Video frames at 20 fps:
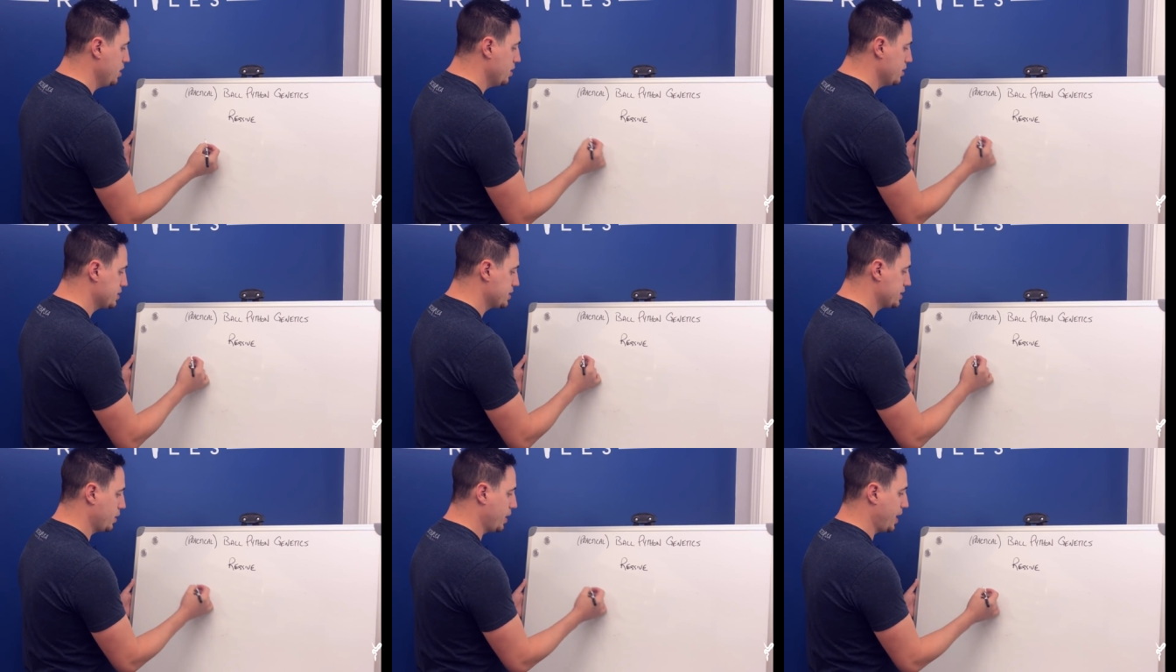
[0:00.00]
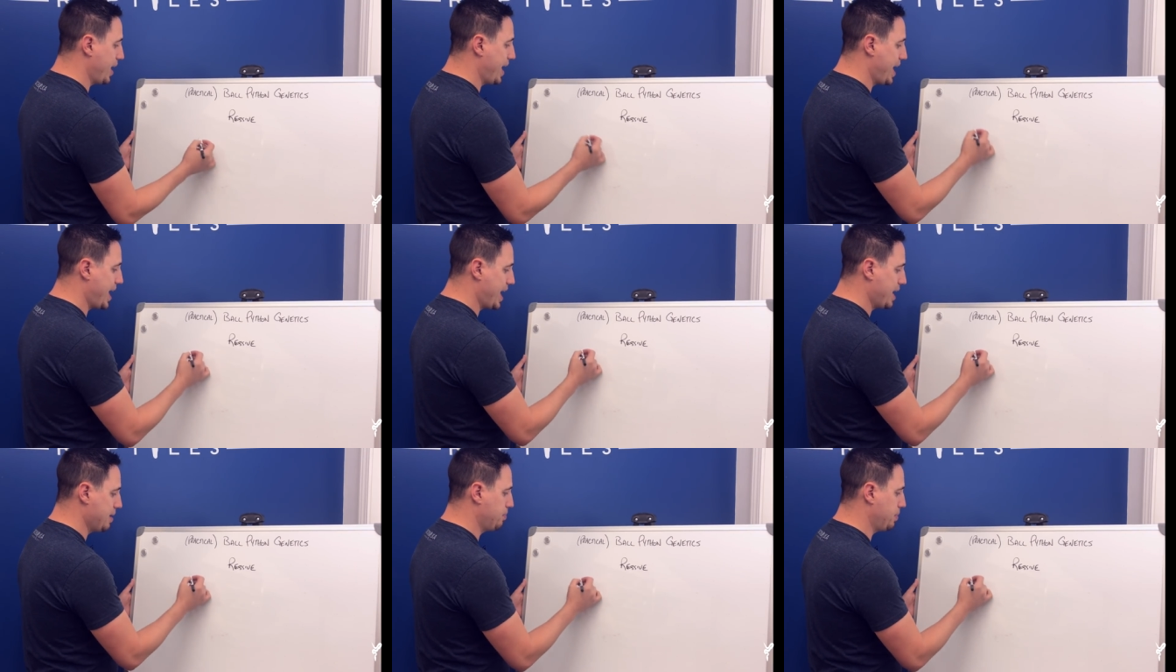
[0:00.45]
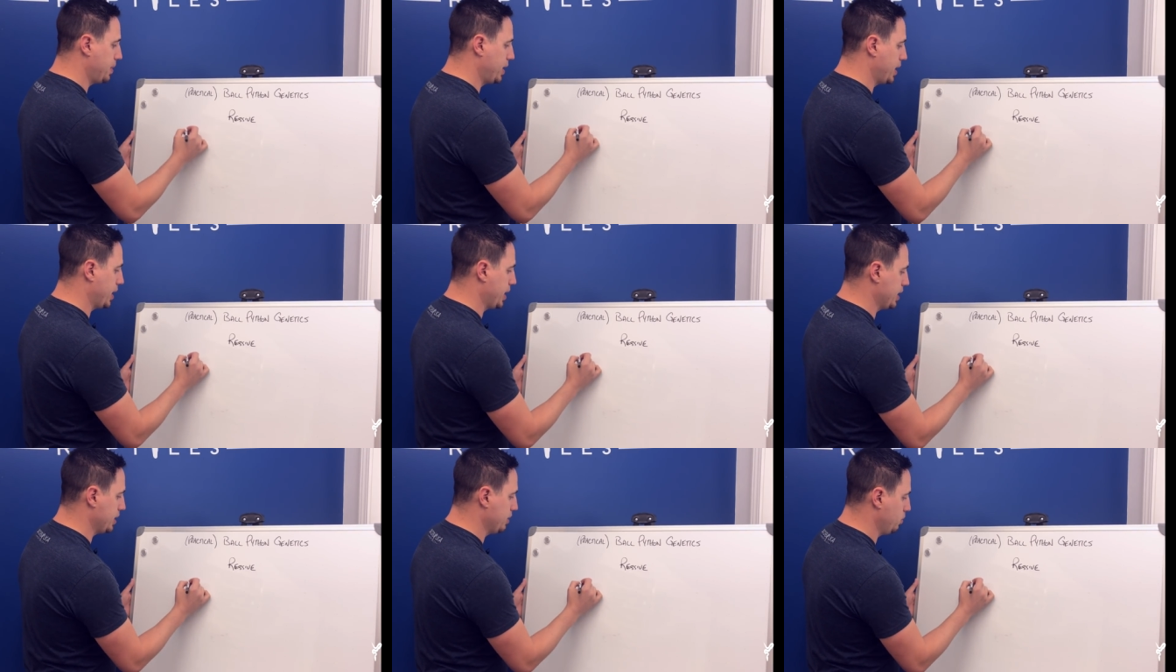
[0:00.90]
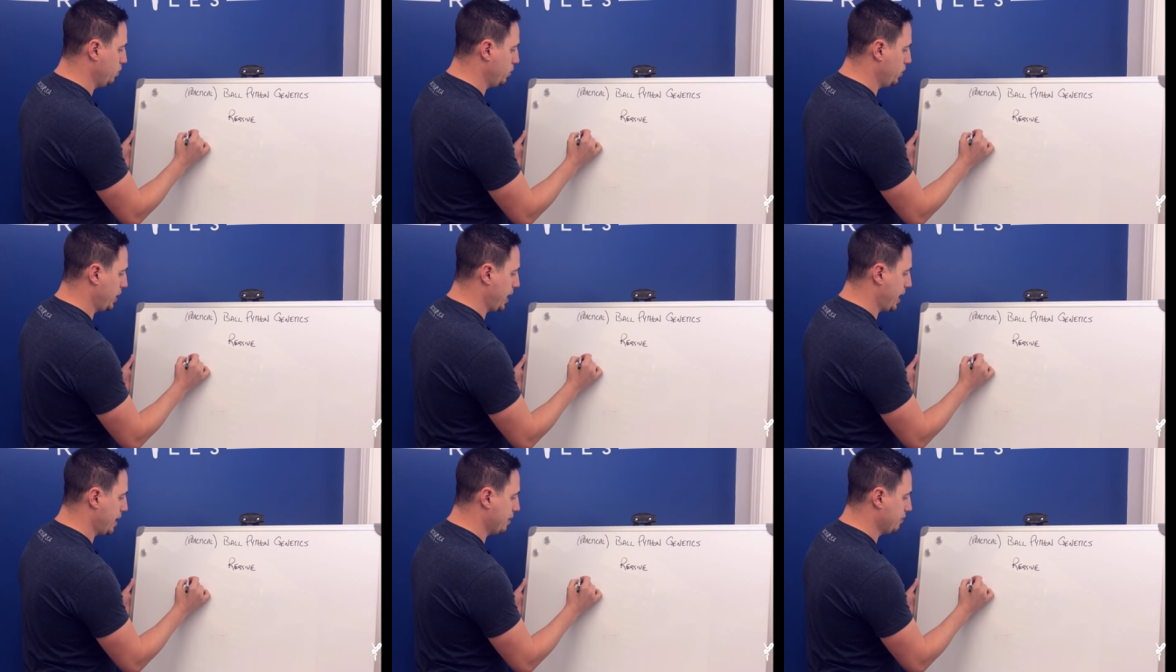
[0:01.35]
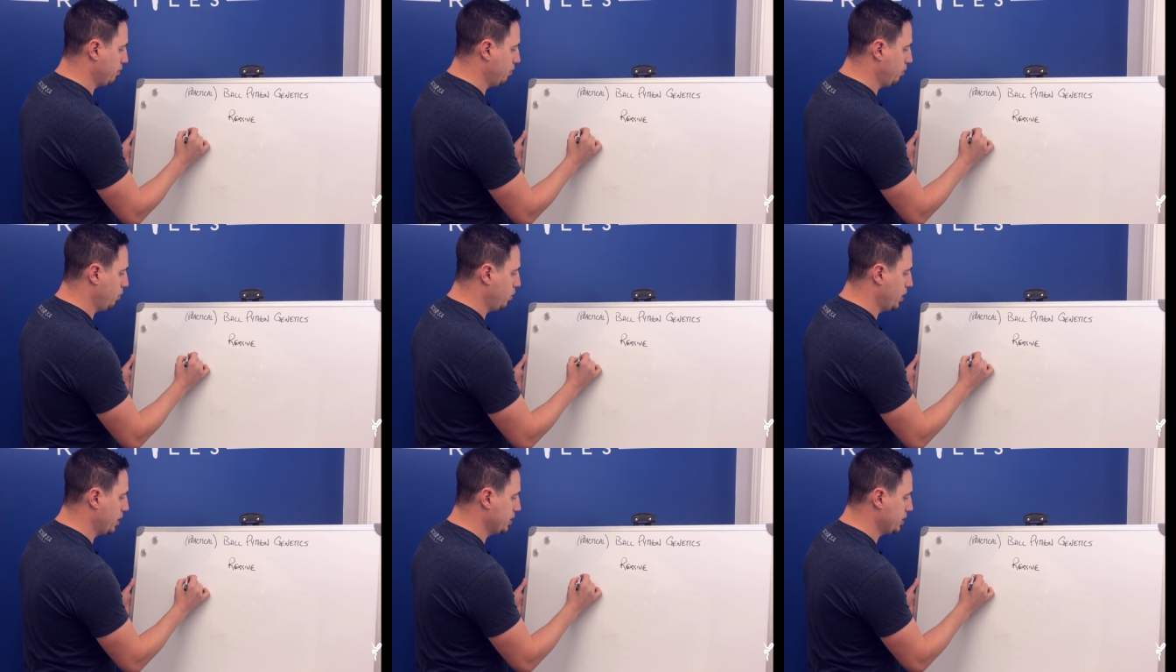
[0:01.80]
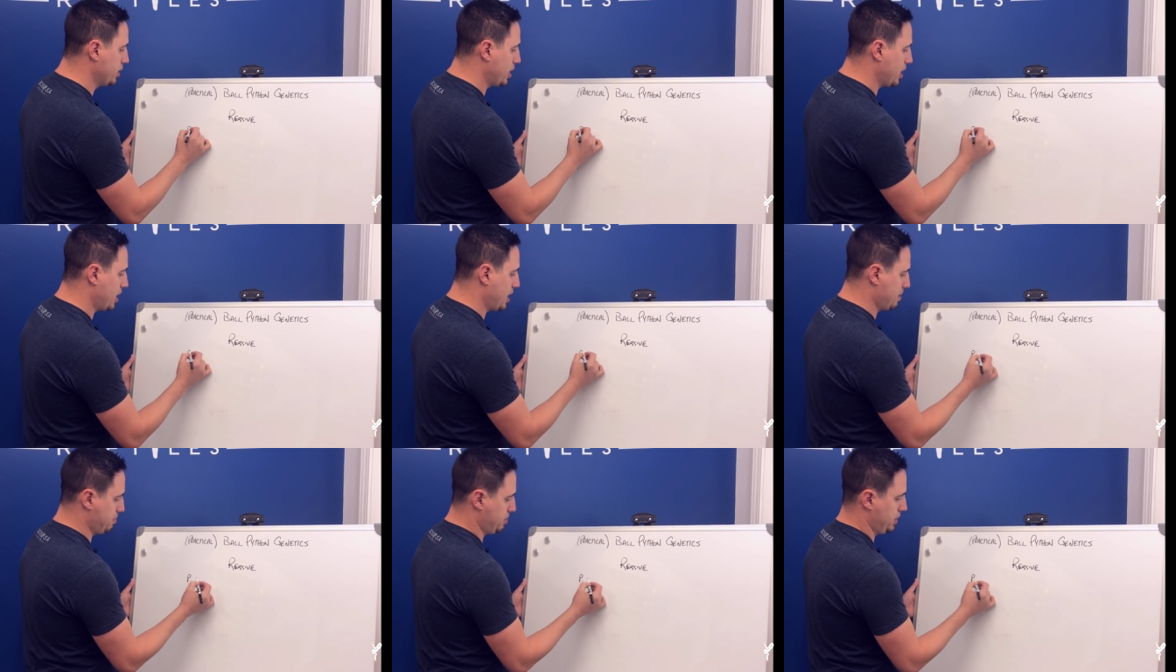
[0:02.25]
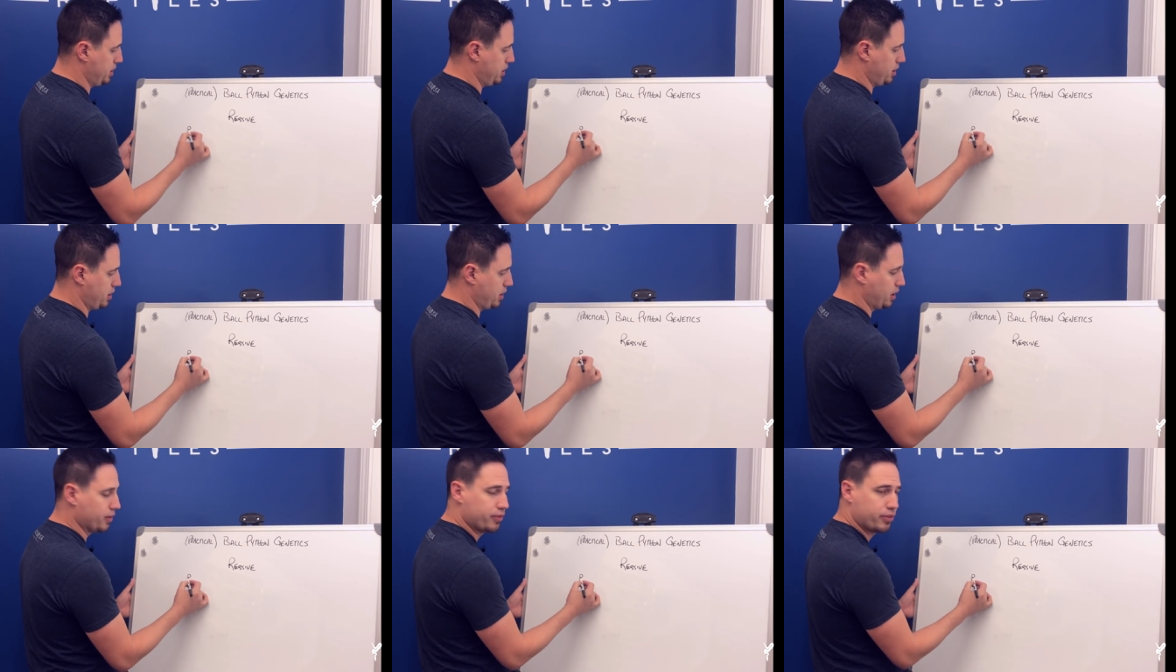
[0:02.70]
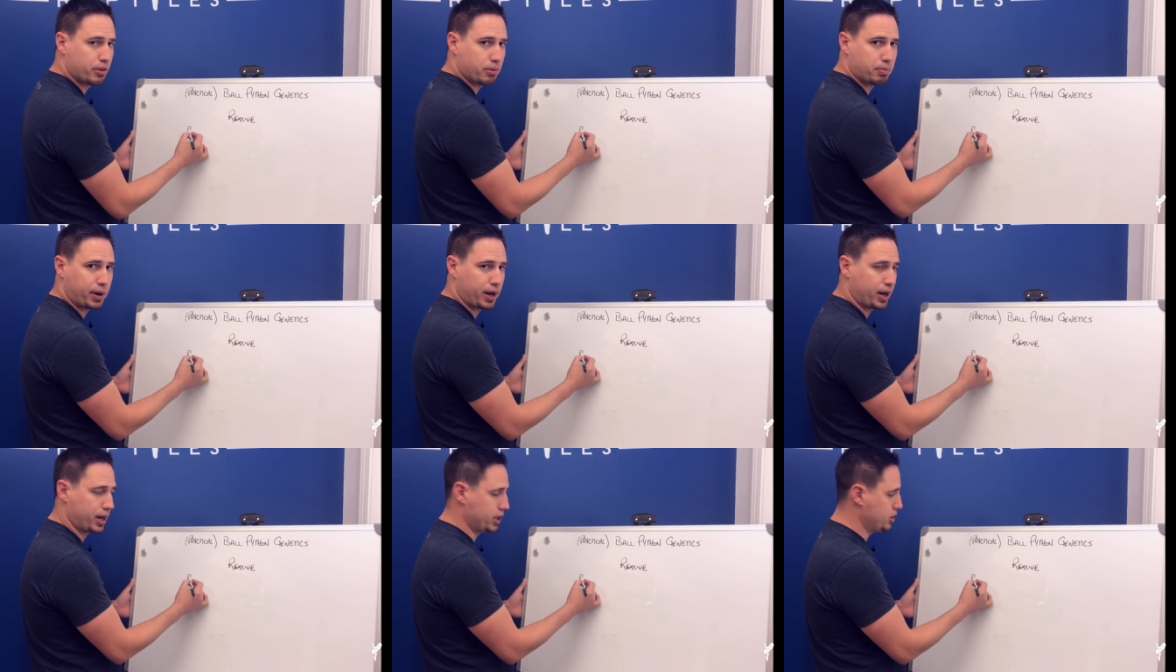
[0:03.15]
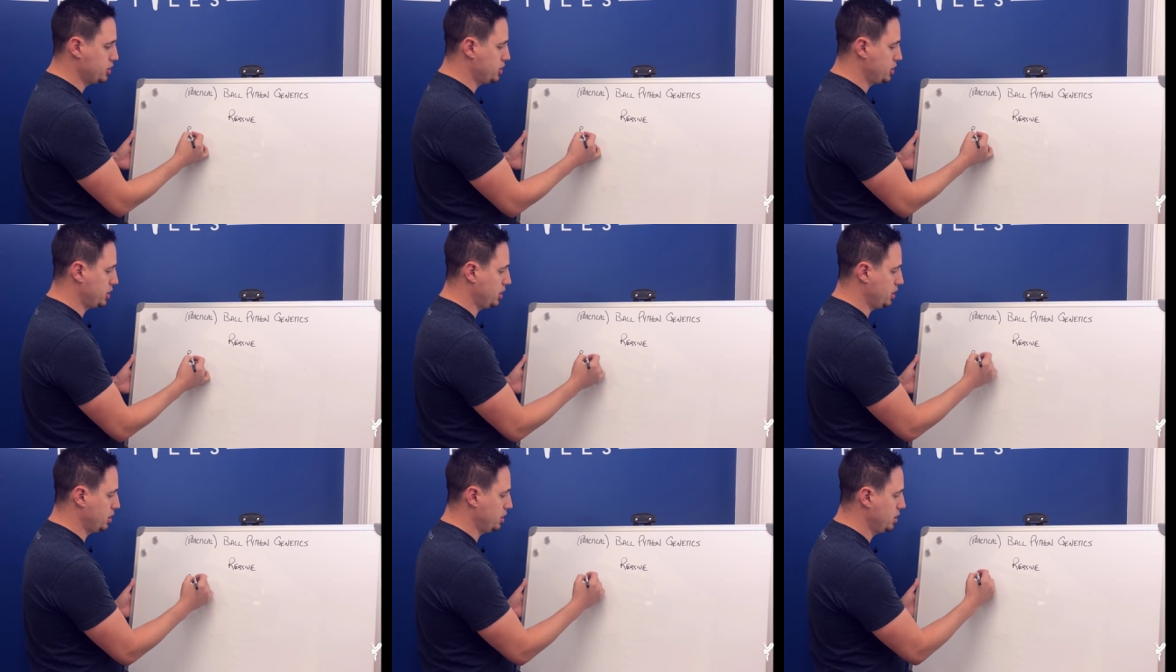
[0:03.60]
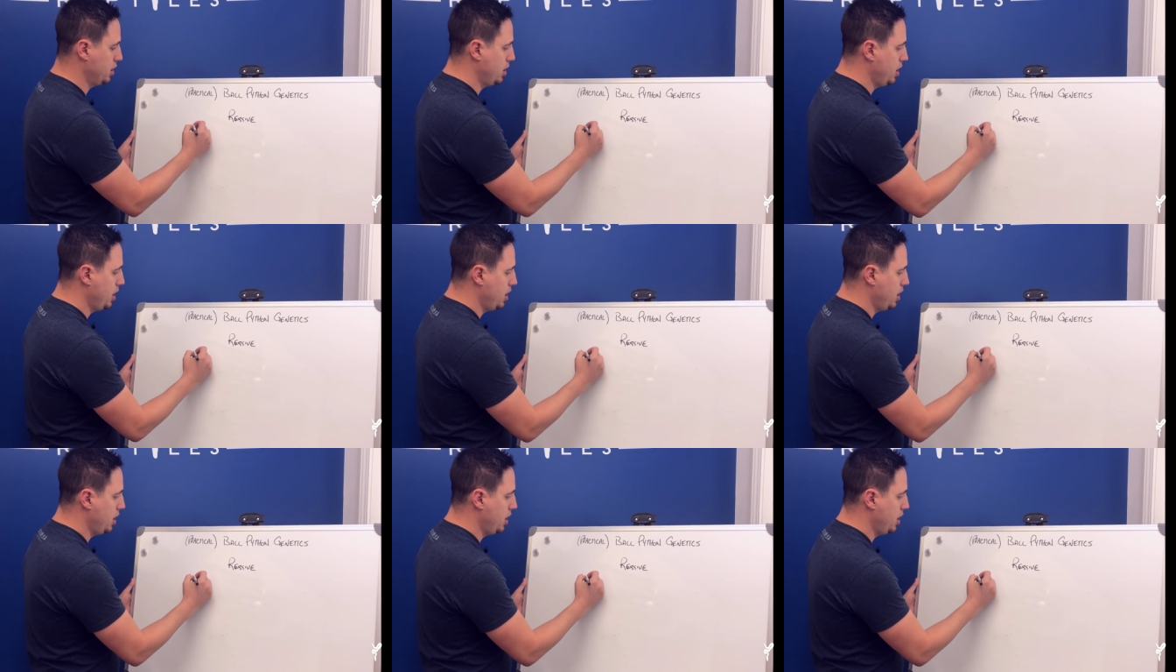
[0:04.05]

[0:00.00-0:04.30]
So a het pied will have one copy of the pied gene